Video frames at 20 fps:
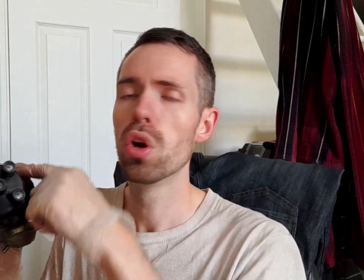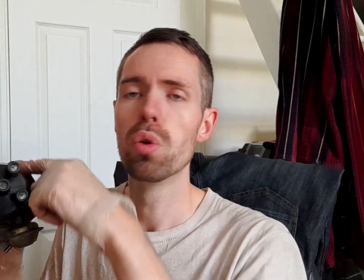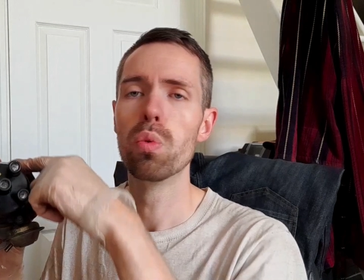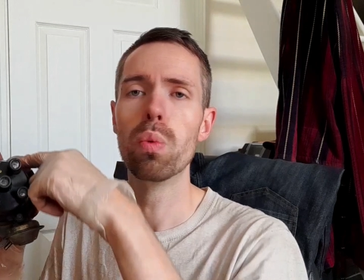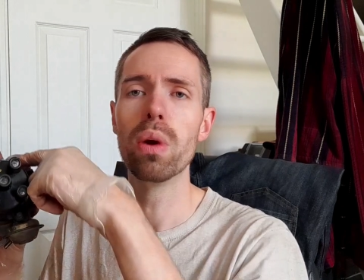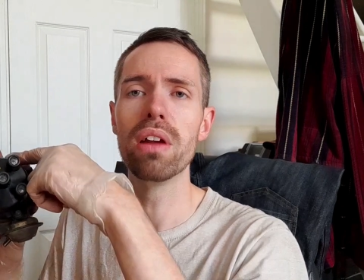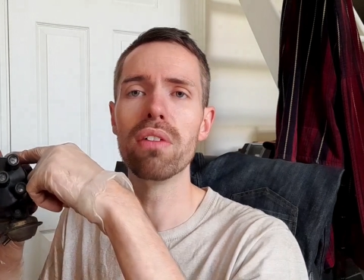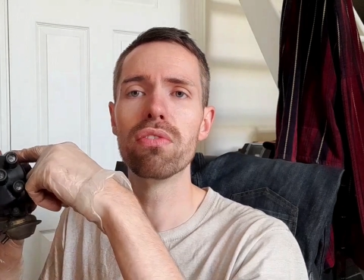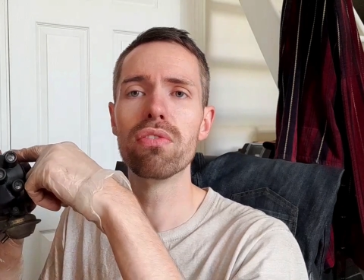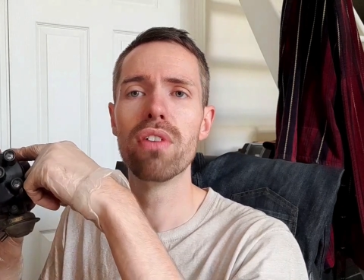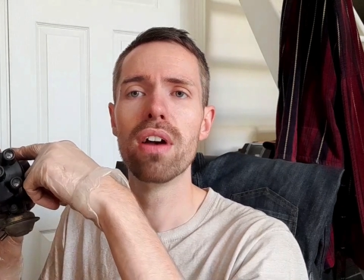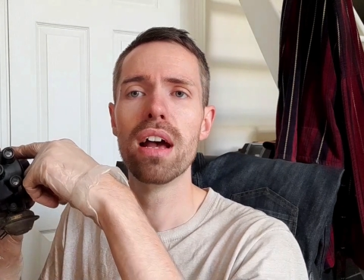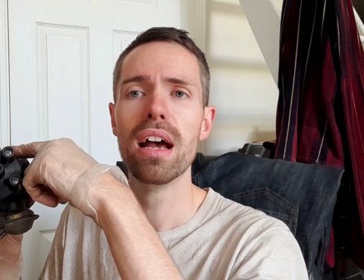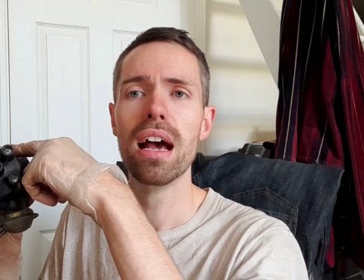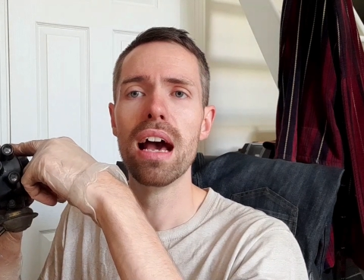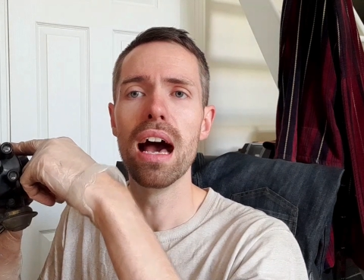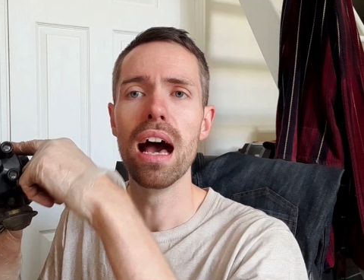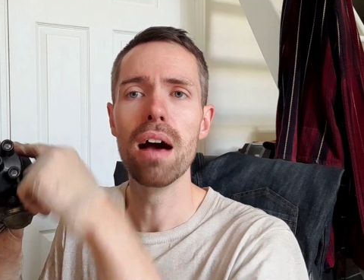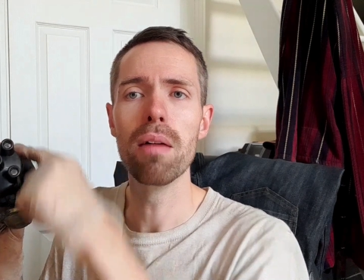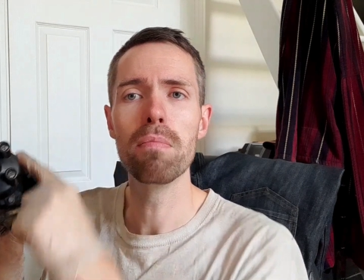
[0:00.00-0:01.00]
with
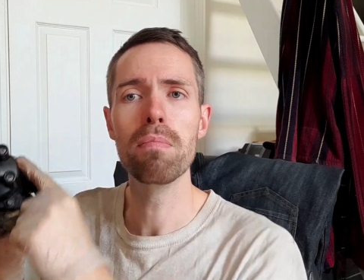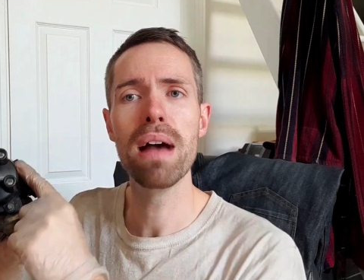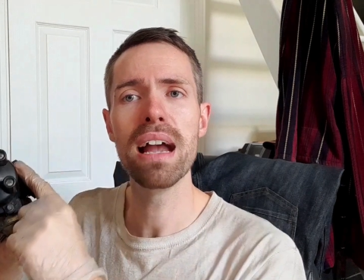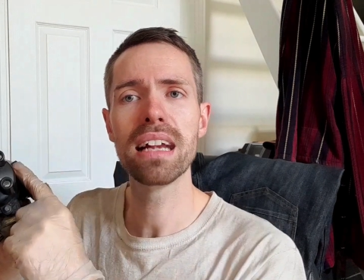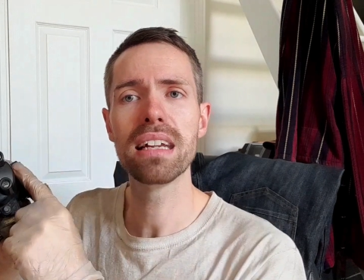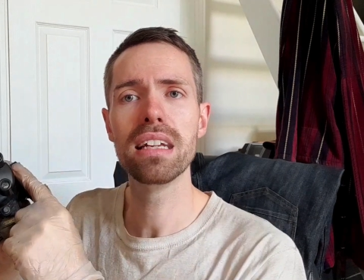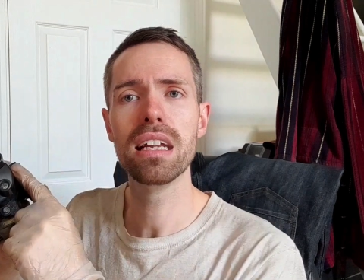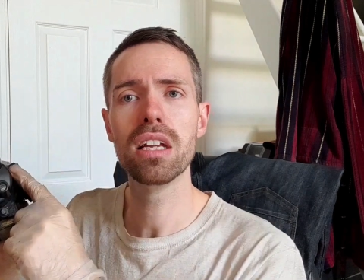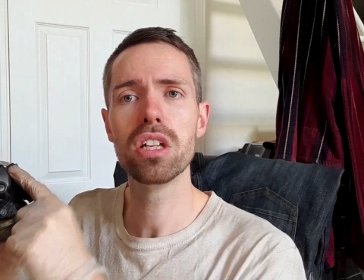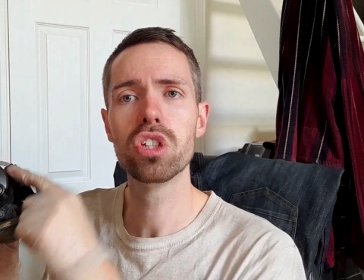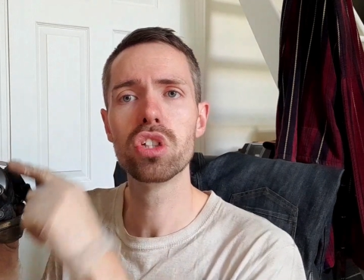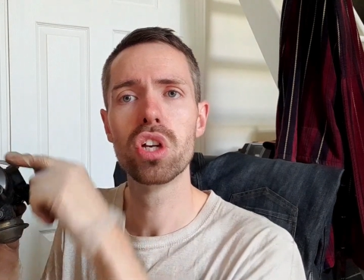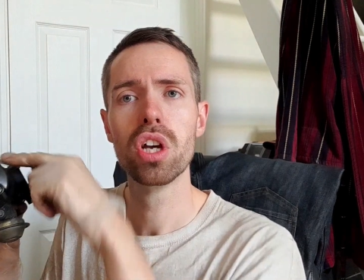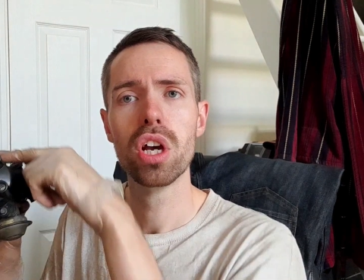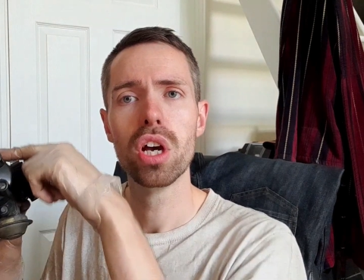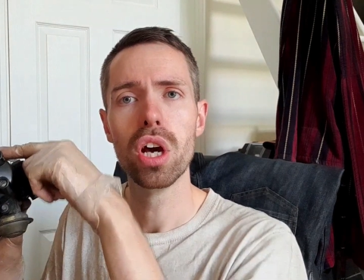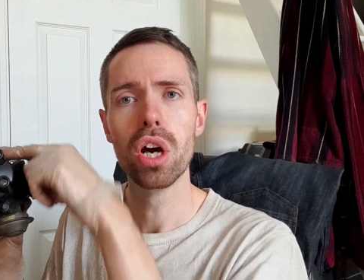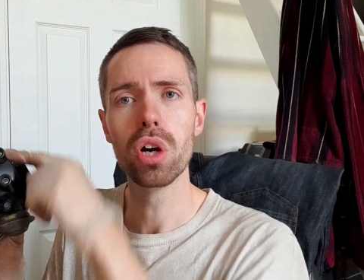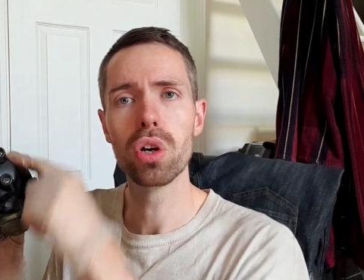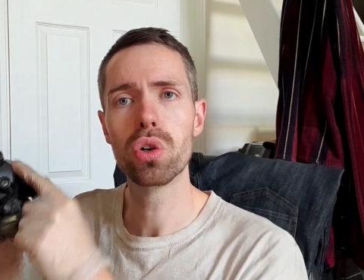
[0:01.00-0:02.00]
a magnet,
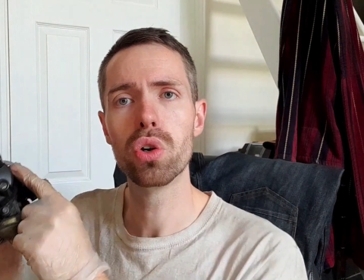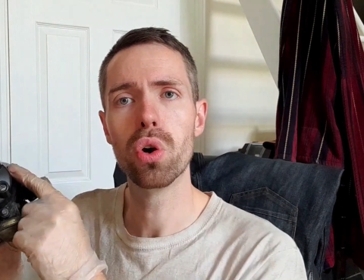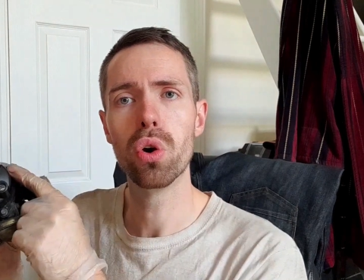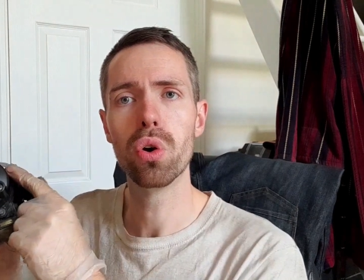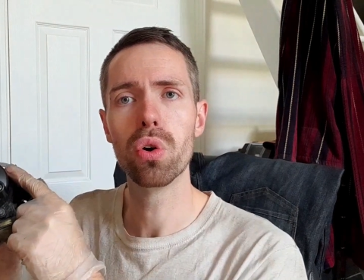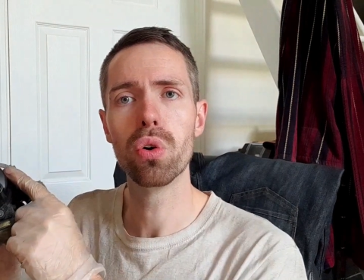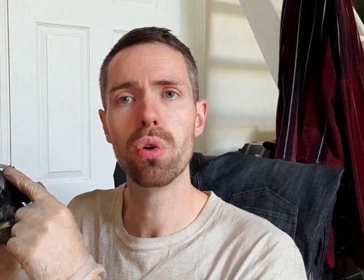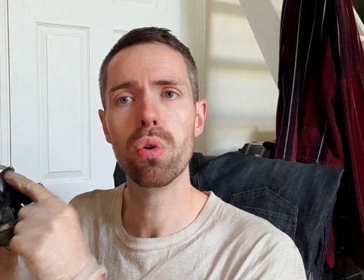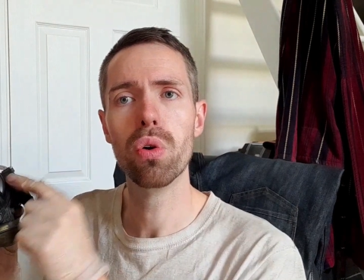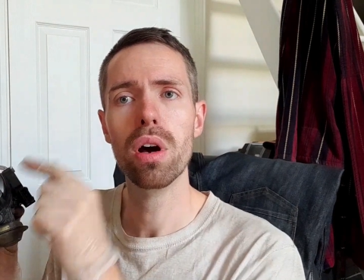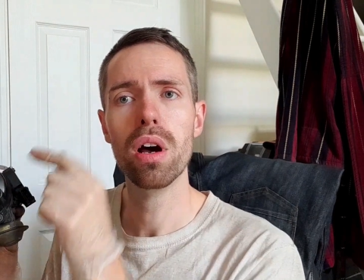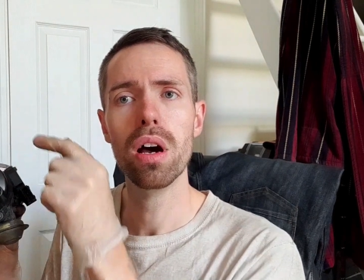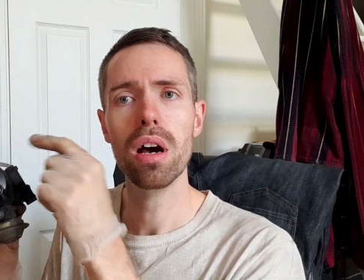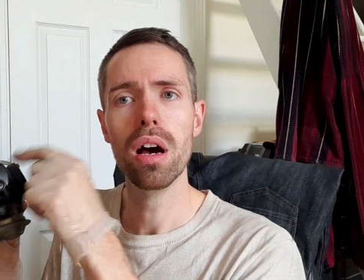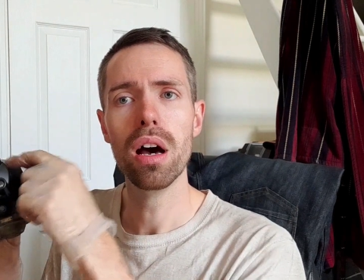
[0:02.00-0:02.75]
a coil,